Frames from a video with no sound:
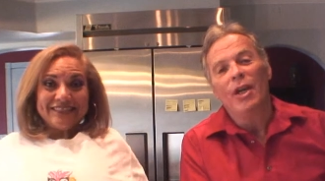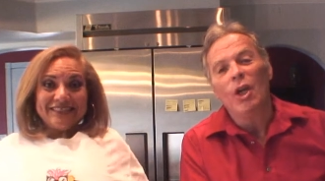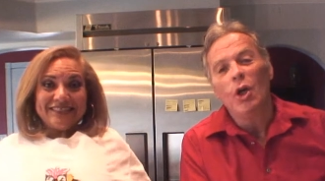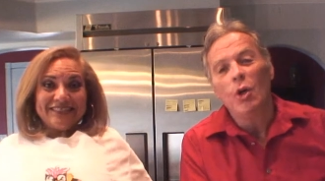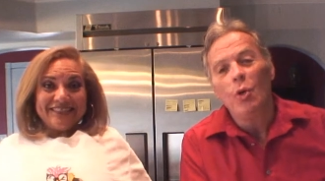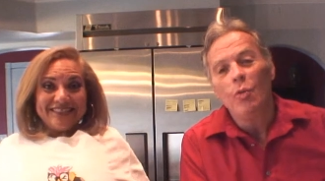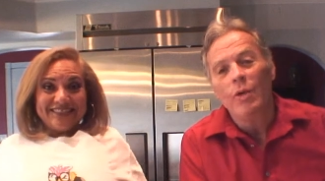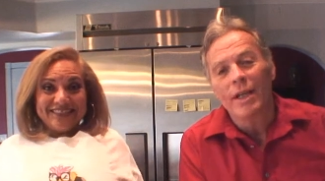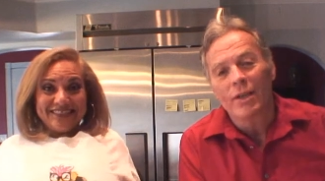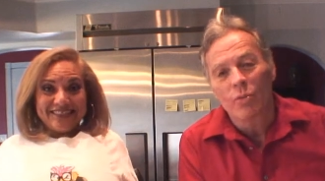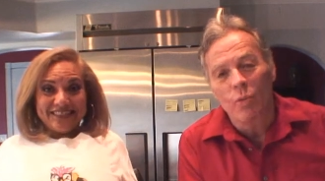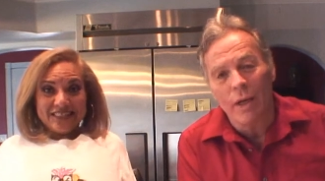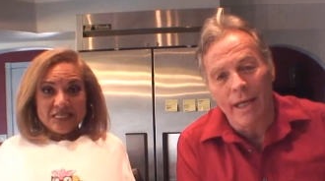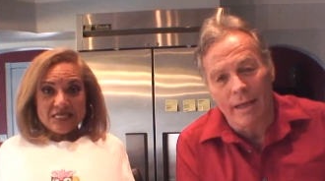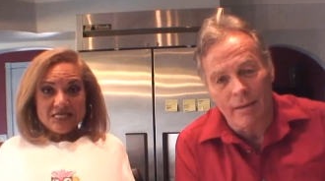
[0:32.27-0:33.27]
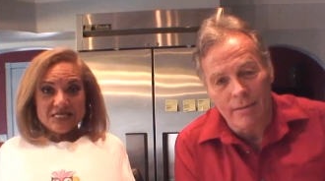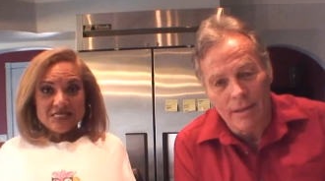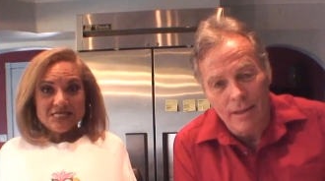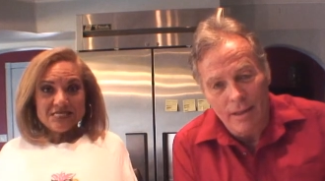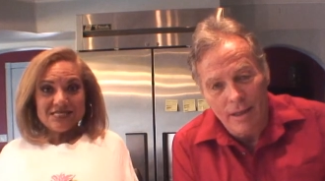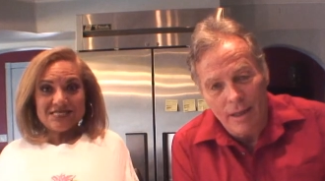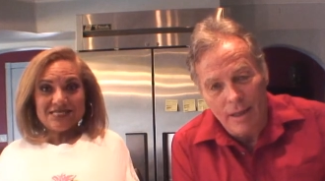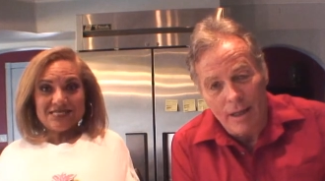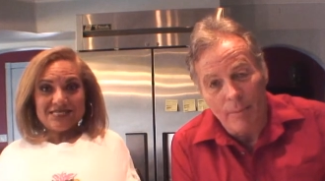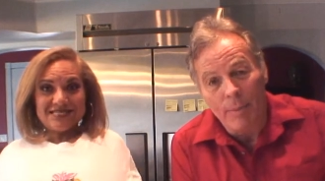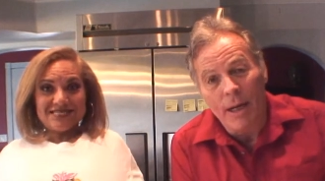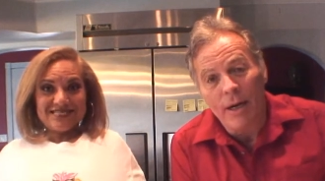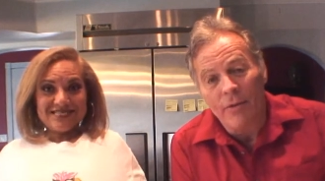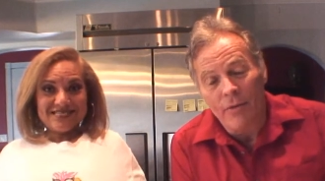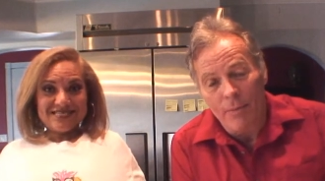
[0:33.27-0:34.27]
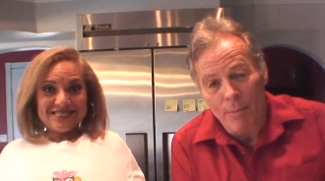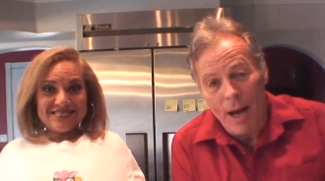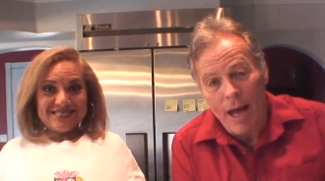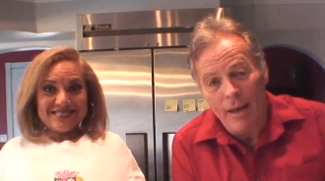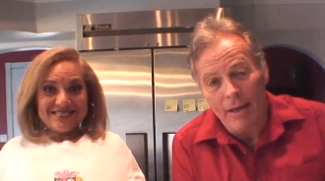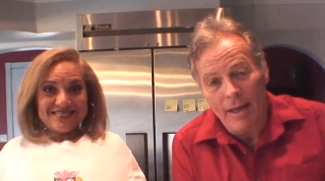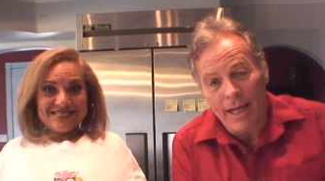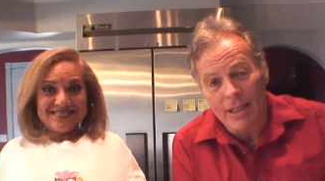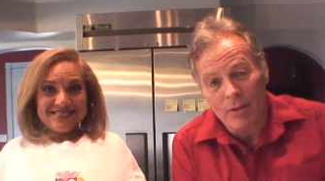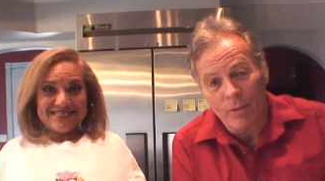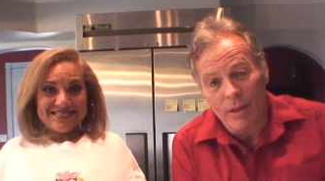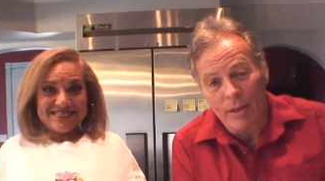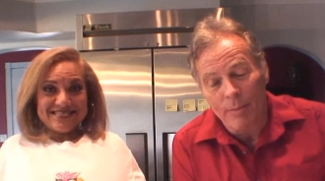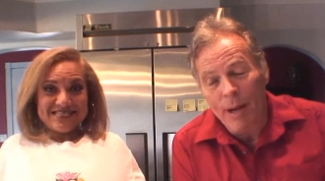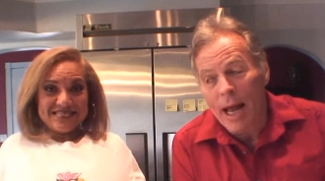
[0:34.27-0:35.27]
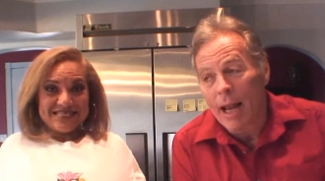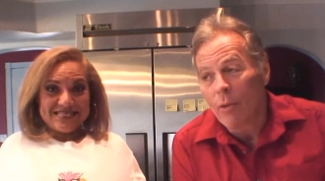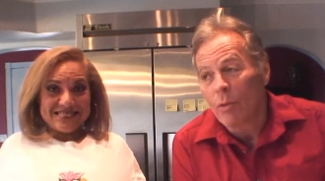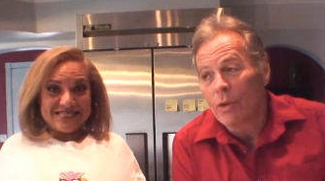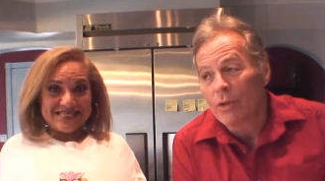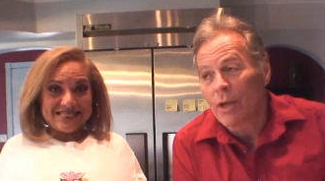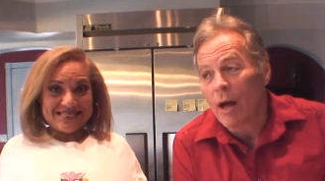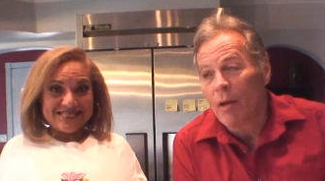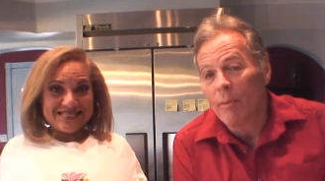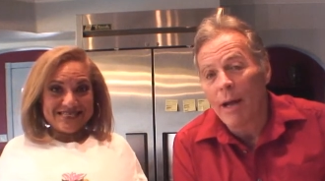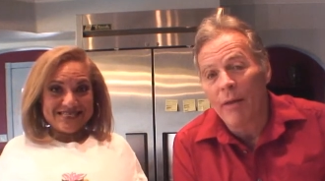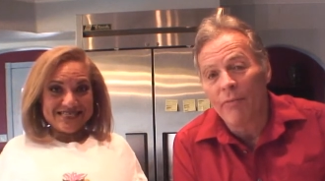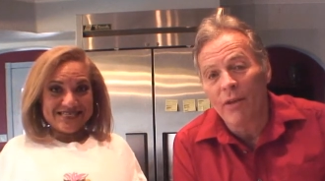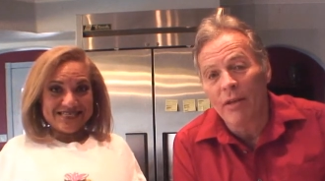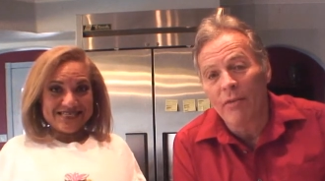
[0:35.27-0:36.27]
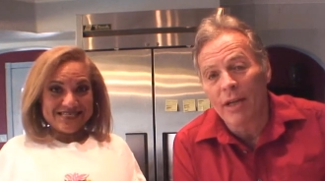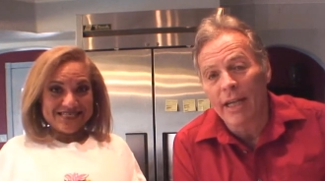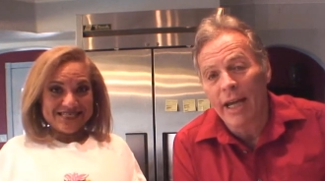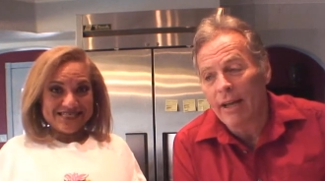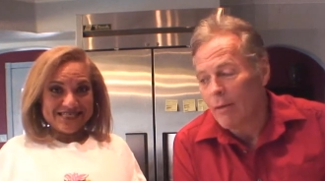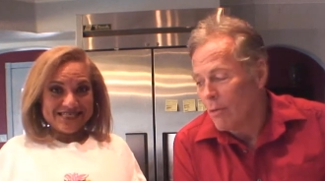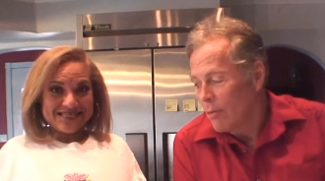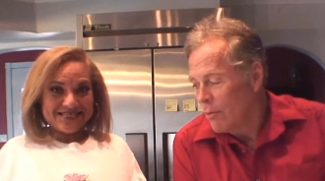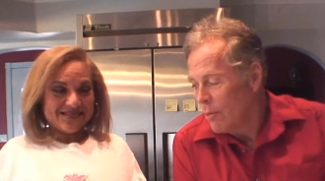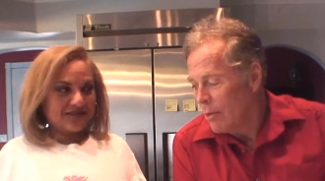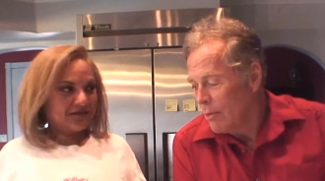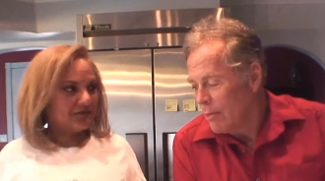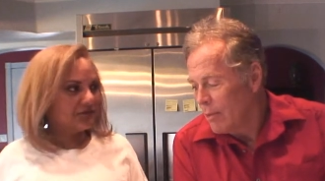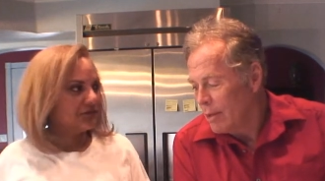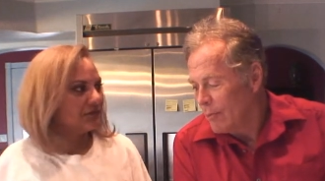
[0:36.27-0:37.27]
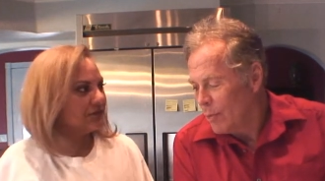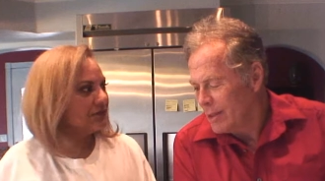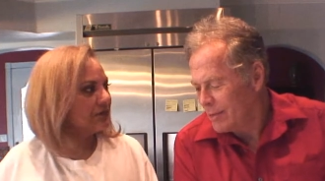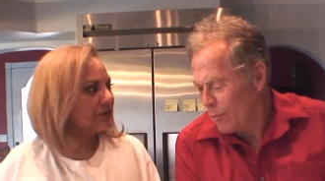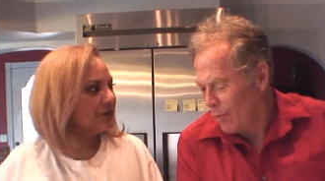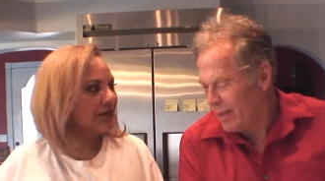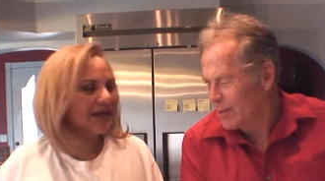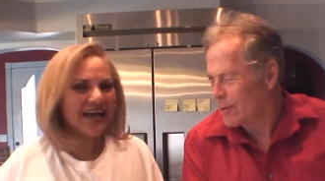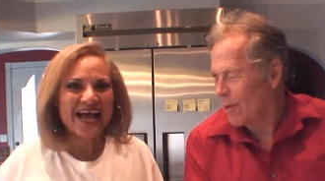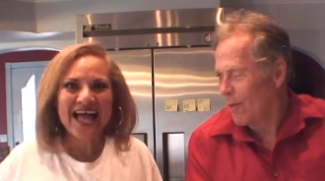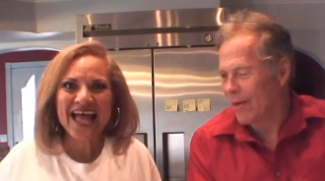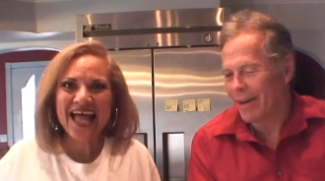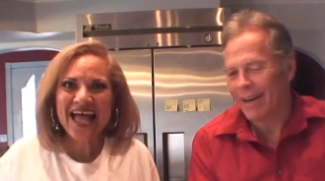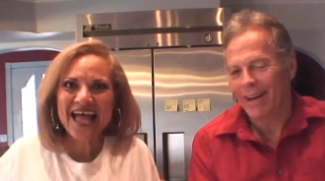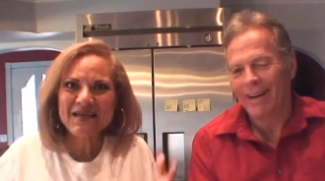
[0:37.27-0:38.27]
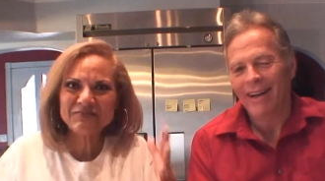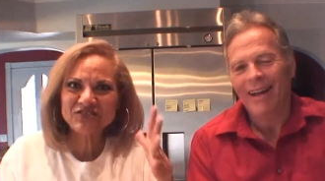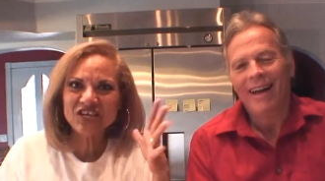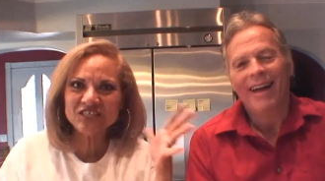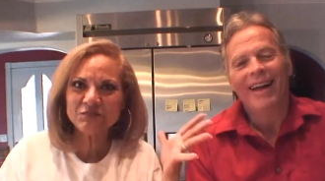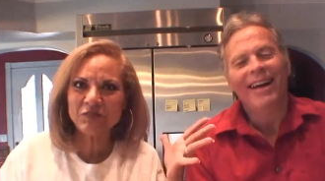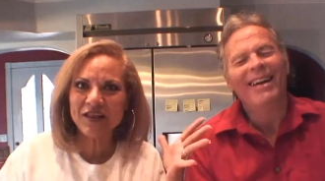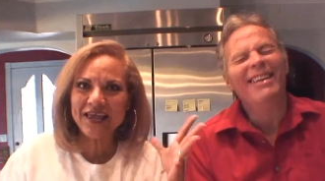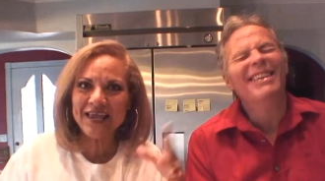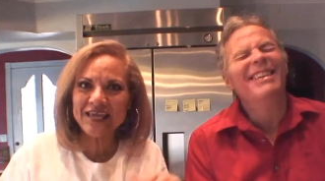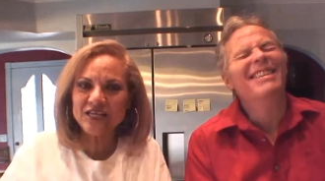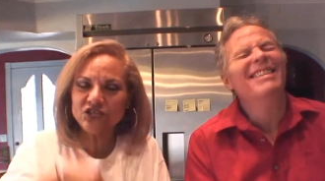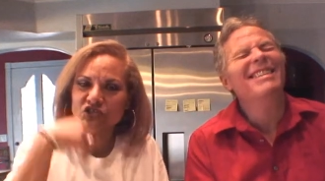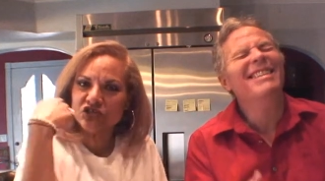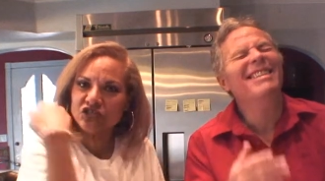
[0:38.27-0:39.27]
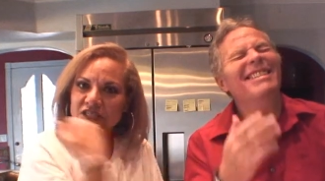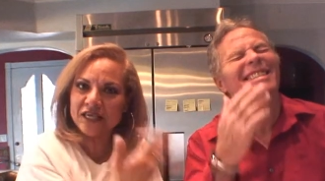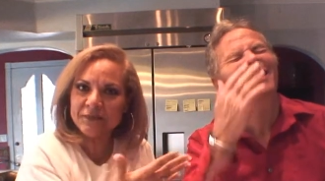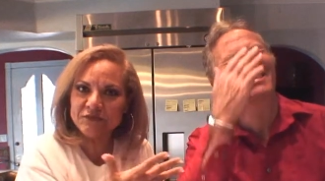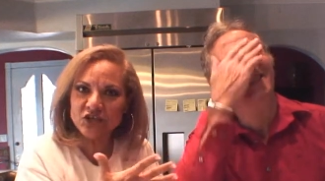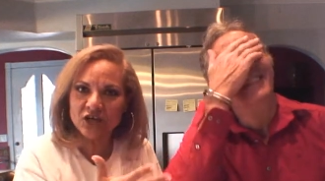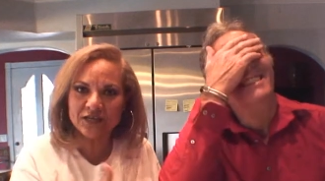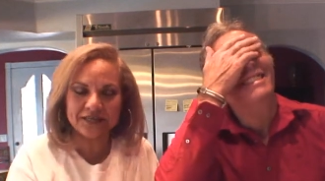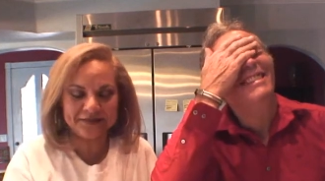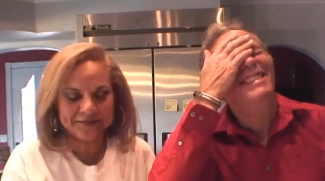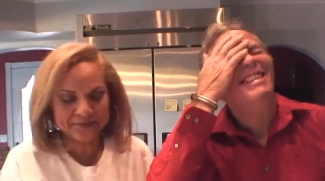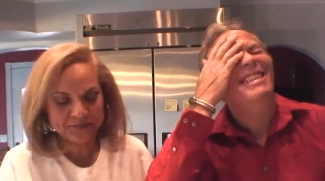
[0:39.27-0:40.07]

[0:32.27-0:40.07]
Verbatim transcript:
Speaker 1: new this week compared to the pilot last week. The pilot was all about the the What's, what's going on?
Speaker 2: I'm just playing. Just keep talking.